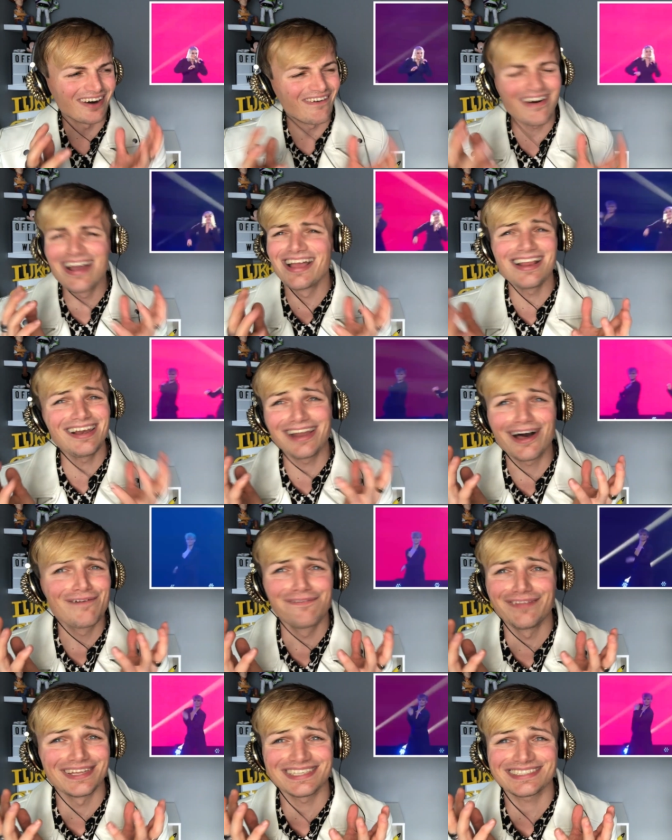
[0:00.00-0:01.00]
I love
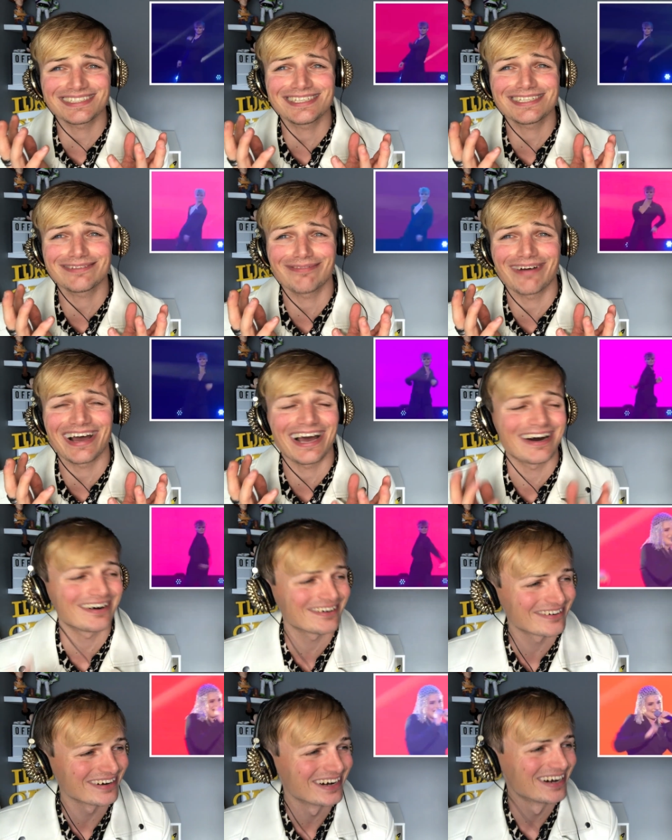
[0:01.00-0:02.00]
this as
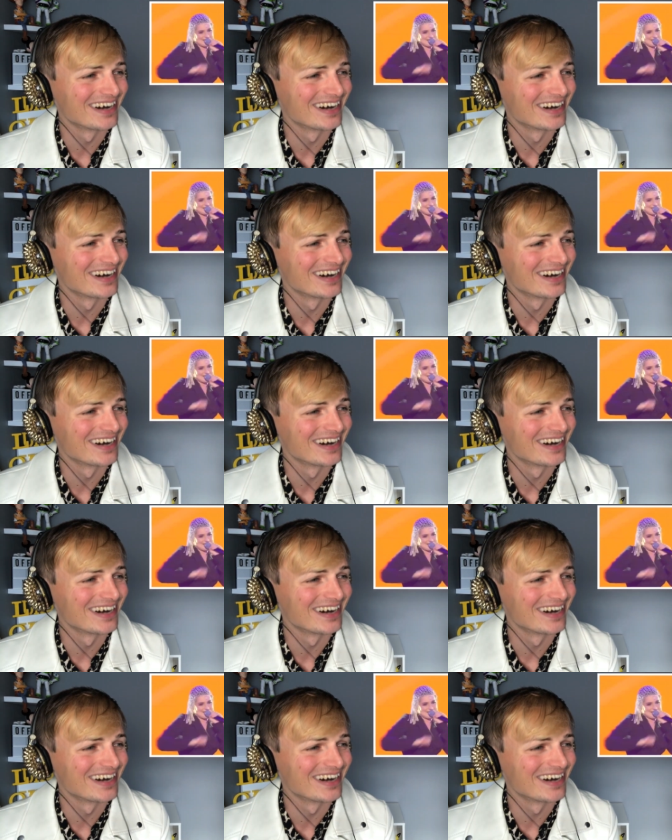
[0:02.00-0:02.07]
well!